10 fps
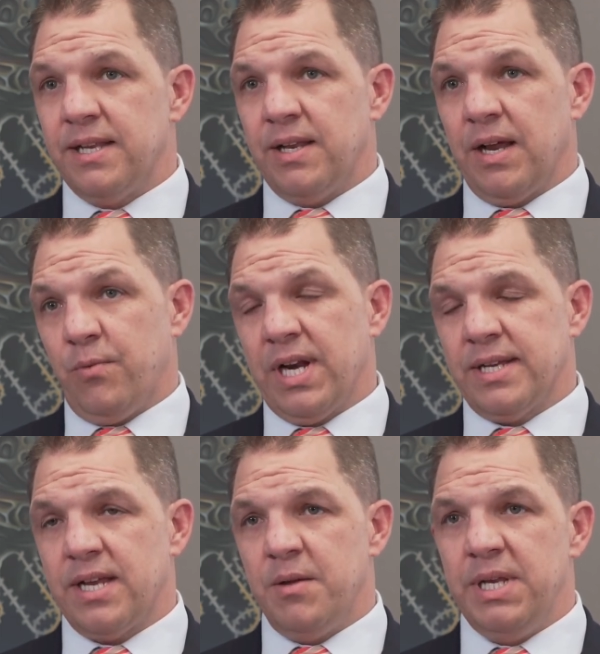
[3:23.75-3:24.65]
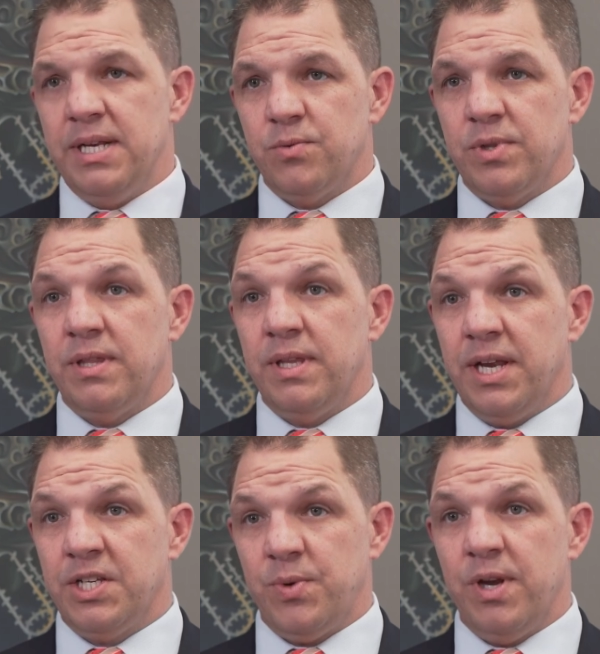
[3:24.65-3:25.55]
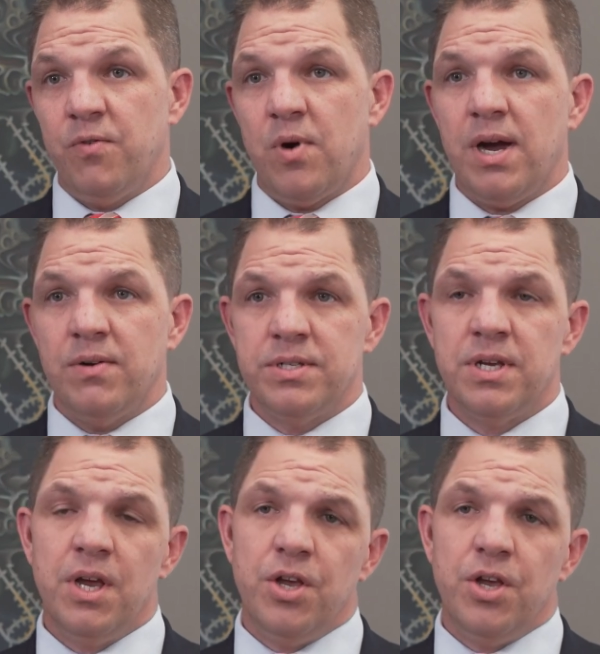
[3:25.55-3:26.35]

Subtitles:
and when I say immediate, within the next 24 hours,